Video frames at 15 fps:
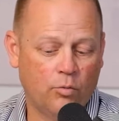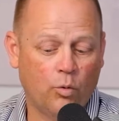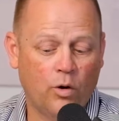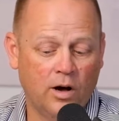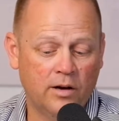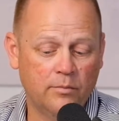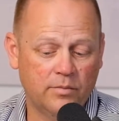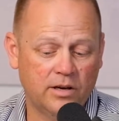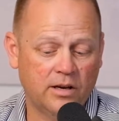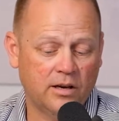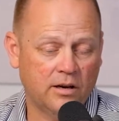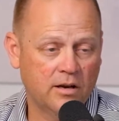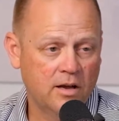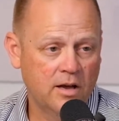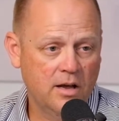One
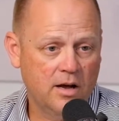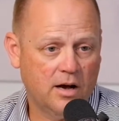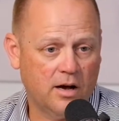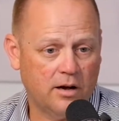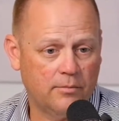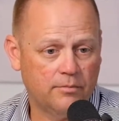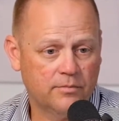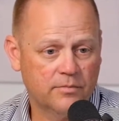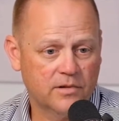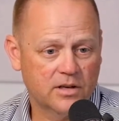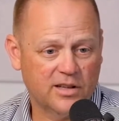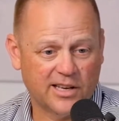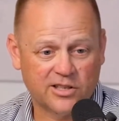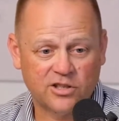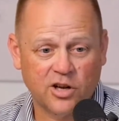being
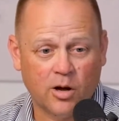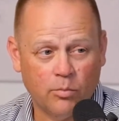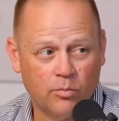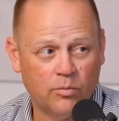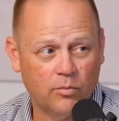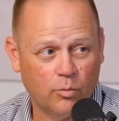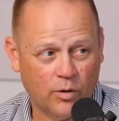like Psalm